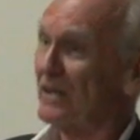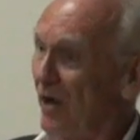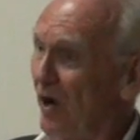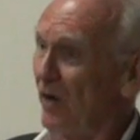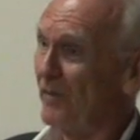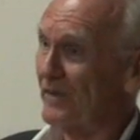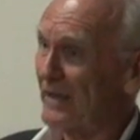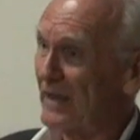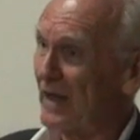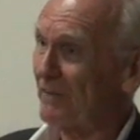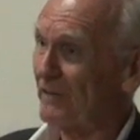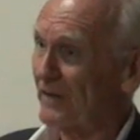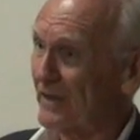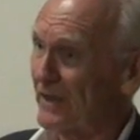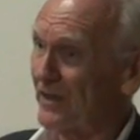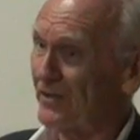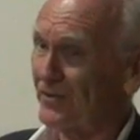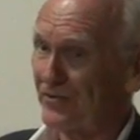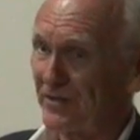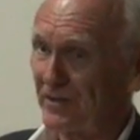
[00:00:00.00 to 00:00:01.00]
carving up
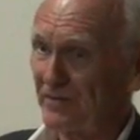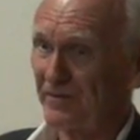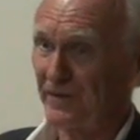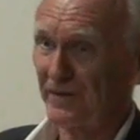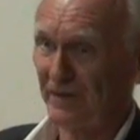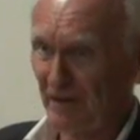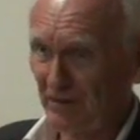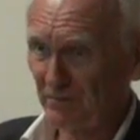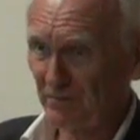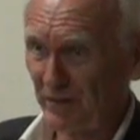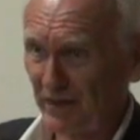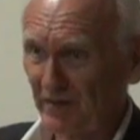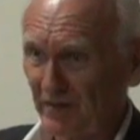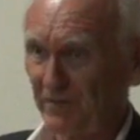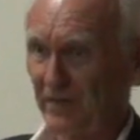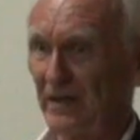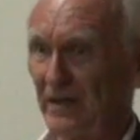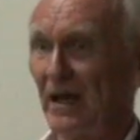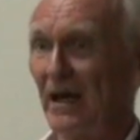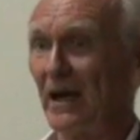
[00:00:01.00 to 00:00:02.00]
the country for their own
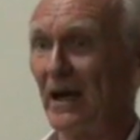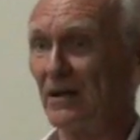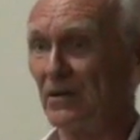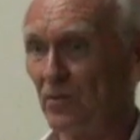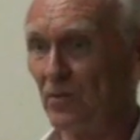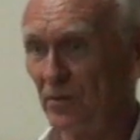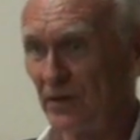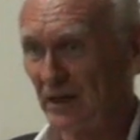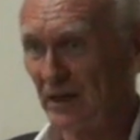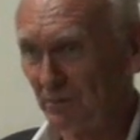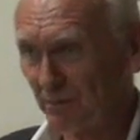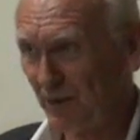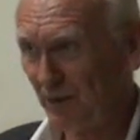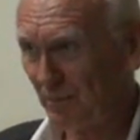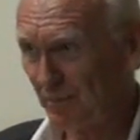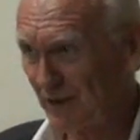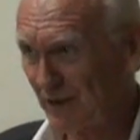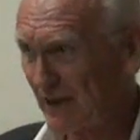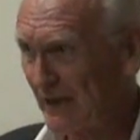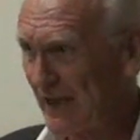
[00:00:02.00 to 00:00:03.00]
benefit and calling it
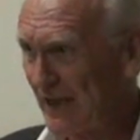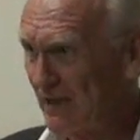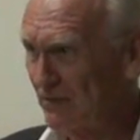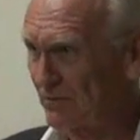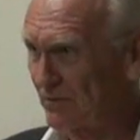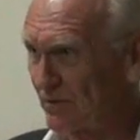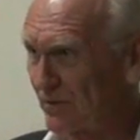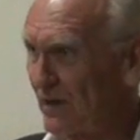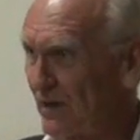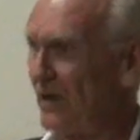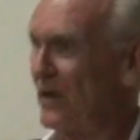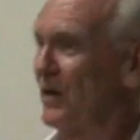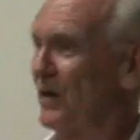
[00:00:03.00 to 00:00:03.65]
publicly owned.